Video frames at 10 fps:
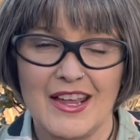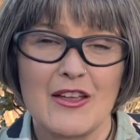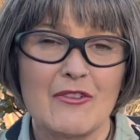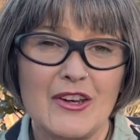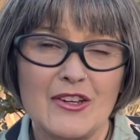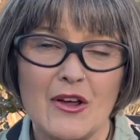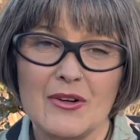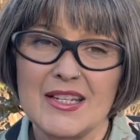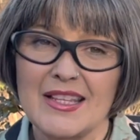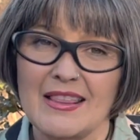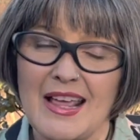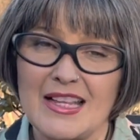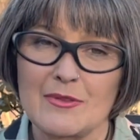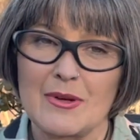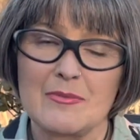If I notice that
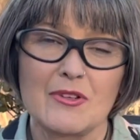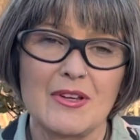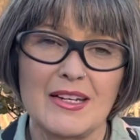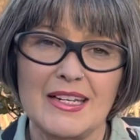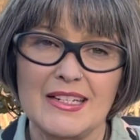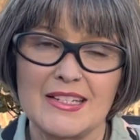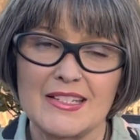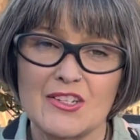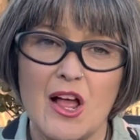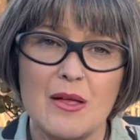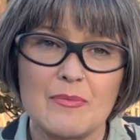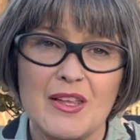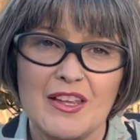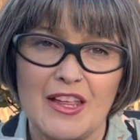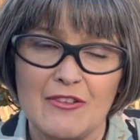that's what I'm doing, I need to stop
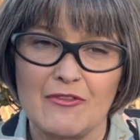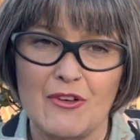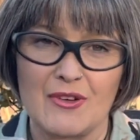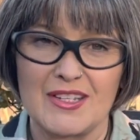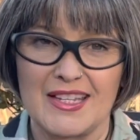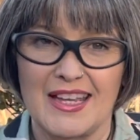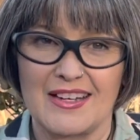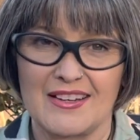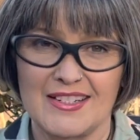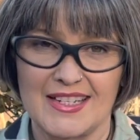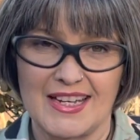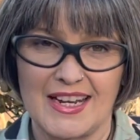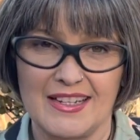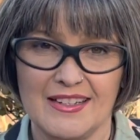and focus again on today.